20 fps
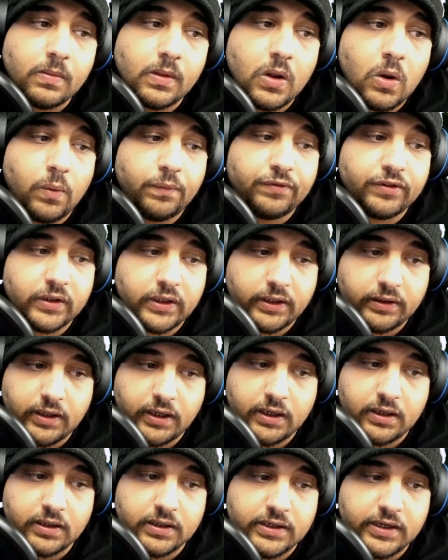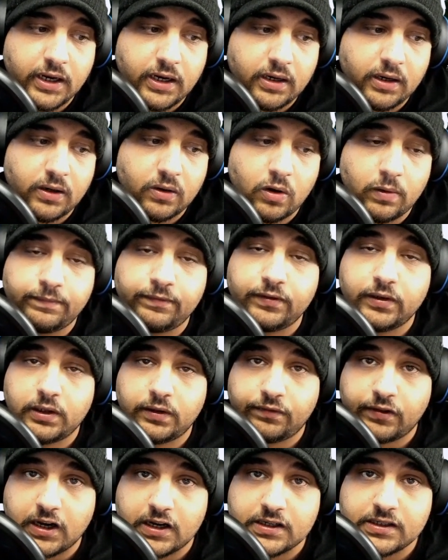Hopefully they contain it. Hopefully
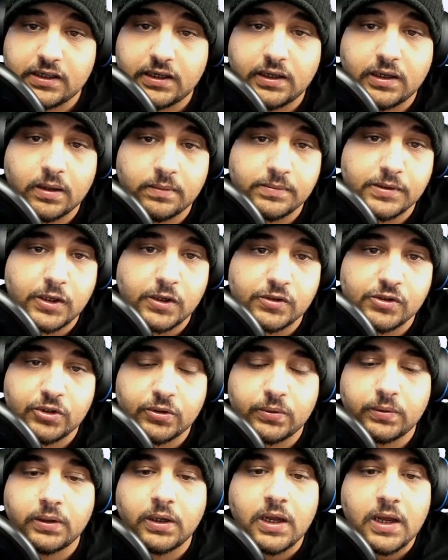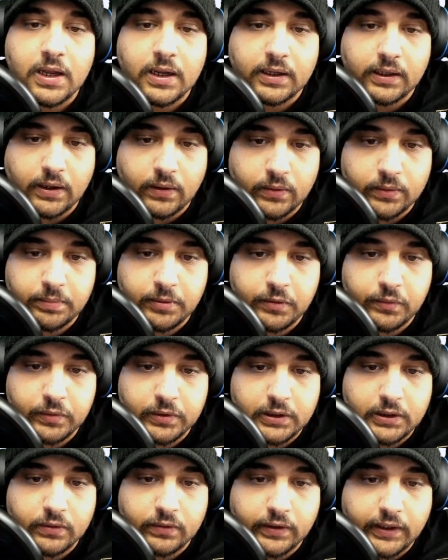the vaccine comes out soon. That would be
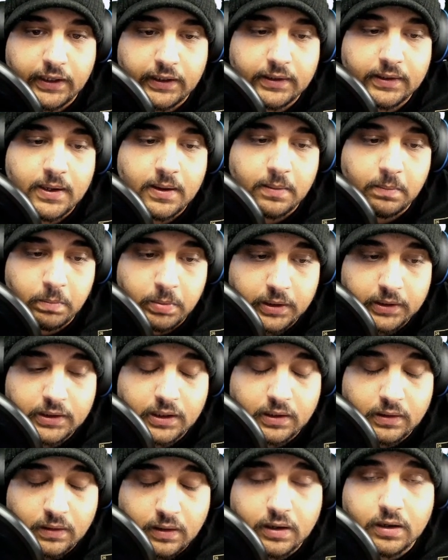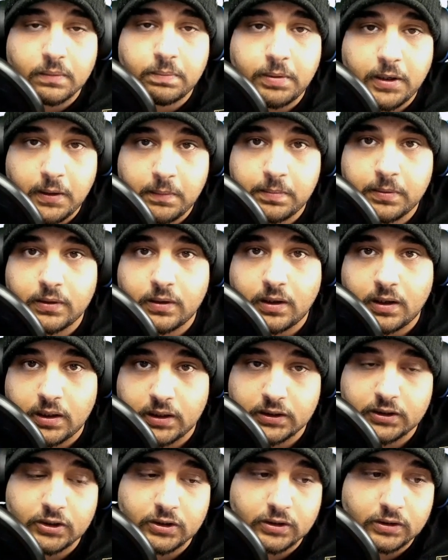really great. But a lot of people
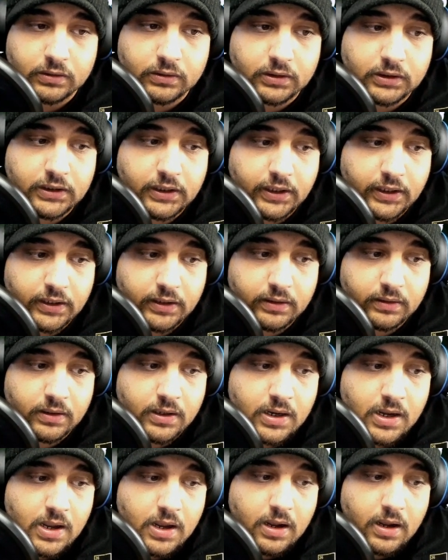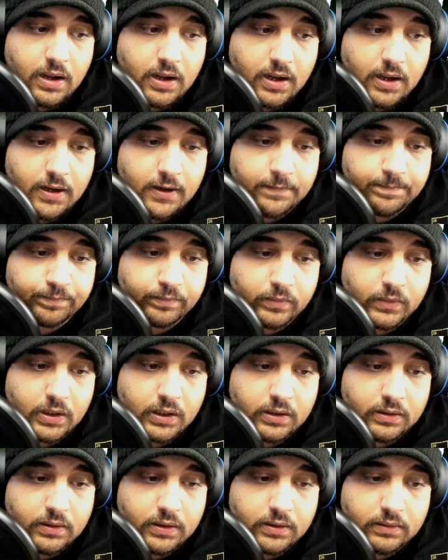are currently in, uh,
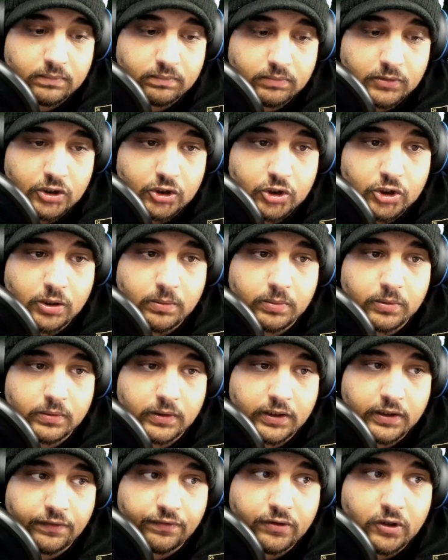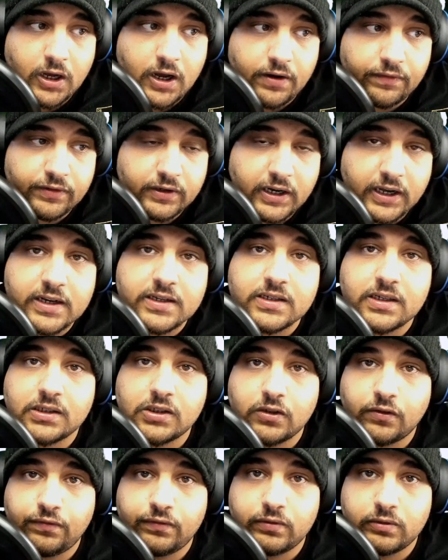in, in, in trouble. And if you have an
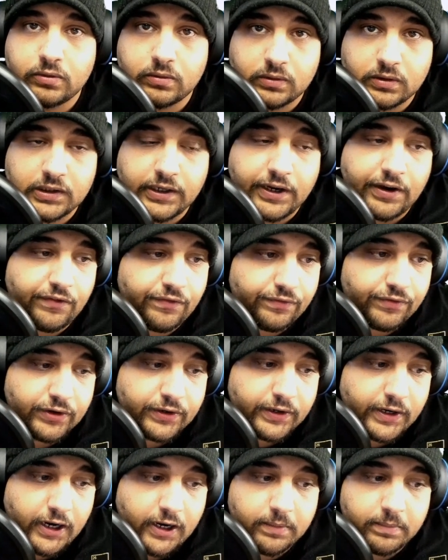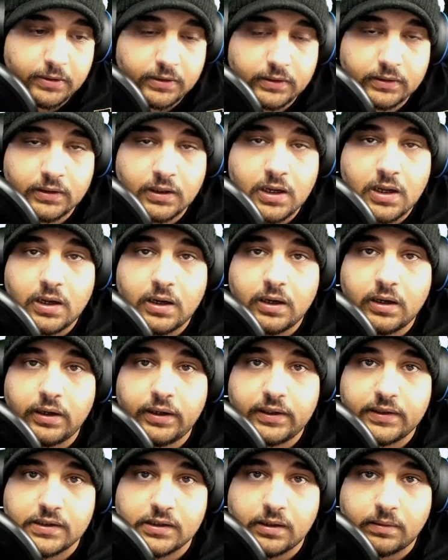excess of food, see if your neighbor
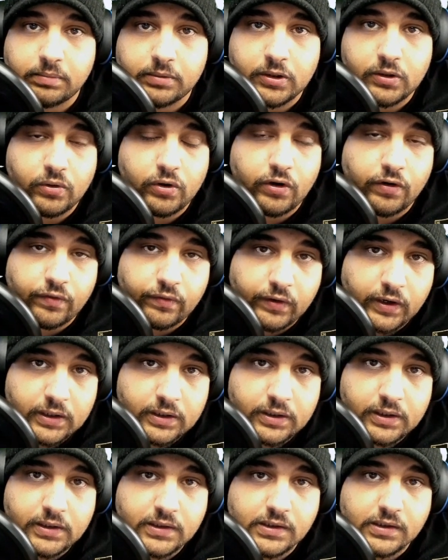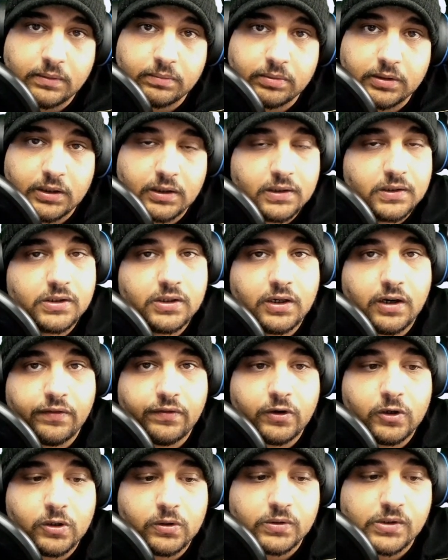needs something or your friend needs something, because you
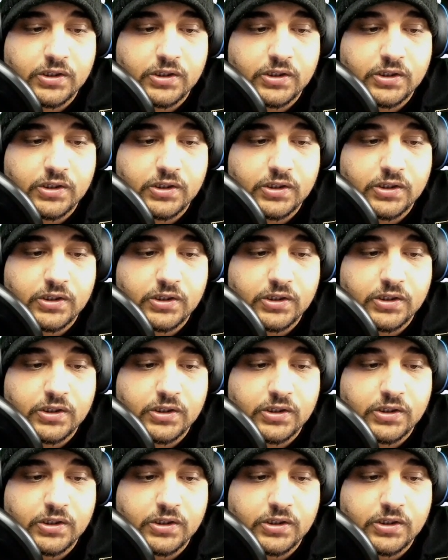never know.